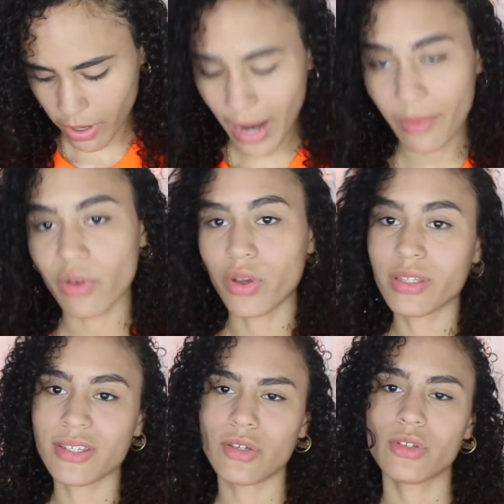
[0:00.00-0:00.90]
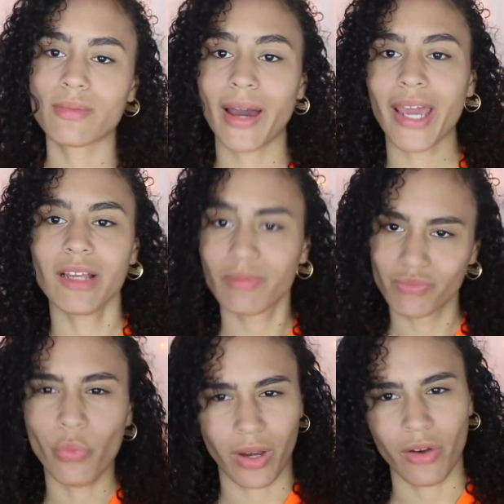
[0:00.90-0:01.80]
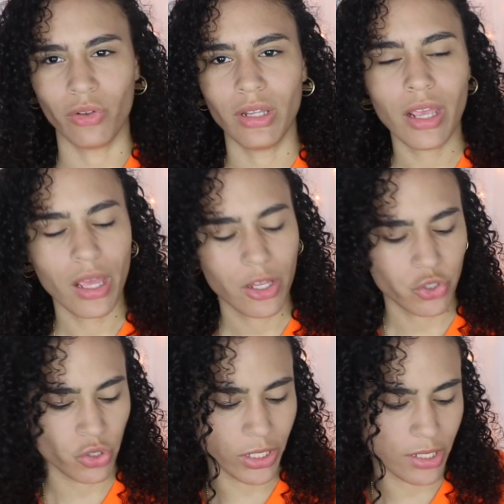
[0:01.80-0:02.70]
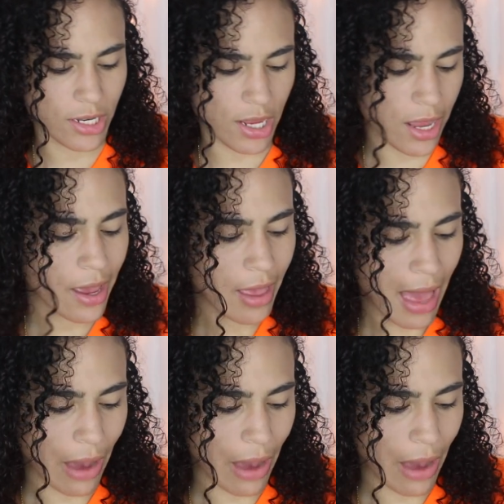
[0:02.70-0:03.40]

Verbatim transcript: I'm going to use my one and only trusty